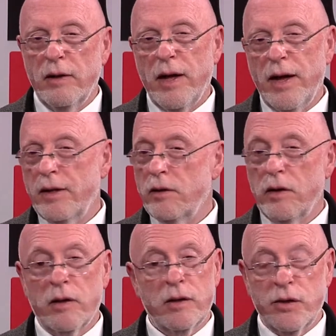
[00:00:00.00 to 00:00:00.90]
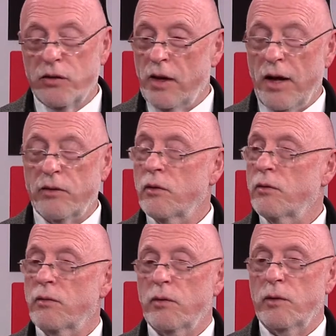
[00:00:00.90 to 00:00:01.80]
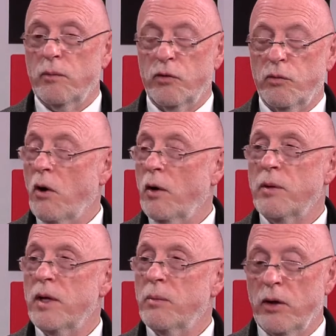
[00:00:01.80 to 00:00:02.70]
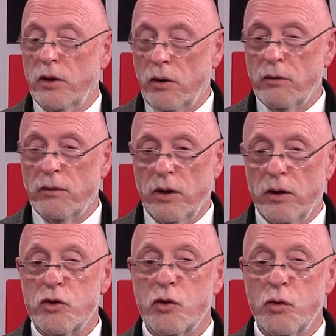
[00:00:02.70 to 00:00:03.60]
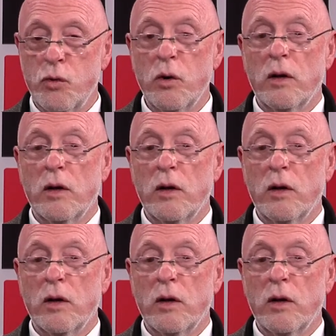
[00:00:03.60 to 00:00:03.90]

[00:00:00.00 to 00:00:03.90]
and there's lots of smart people in our village who